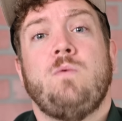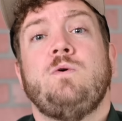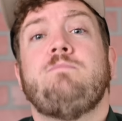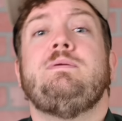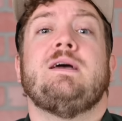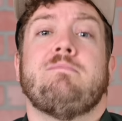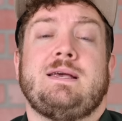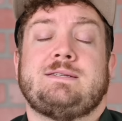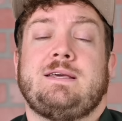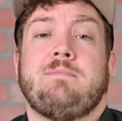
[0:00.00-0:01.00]
would be
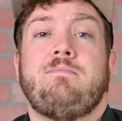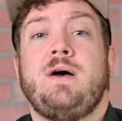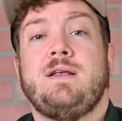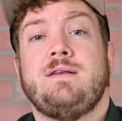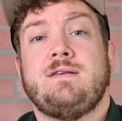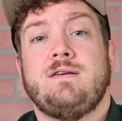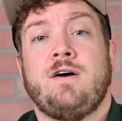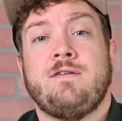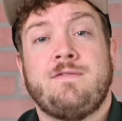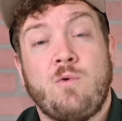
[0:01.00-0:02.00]
amazing, but
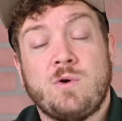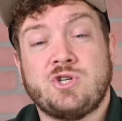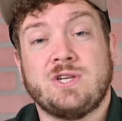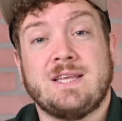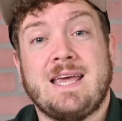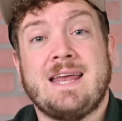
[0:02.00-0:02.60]
Unfortunately,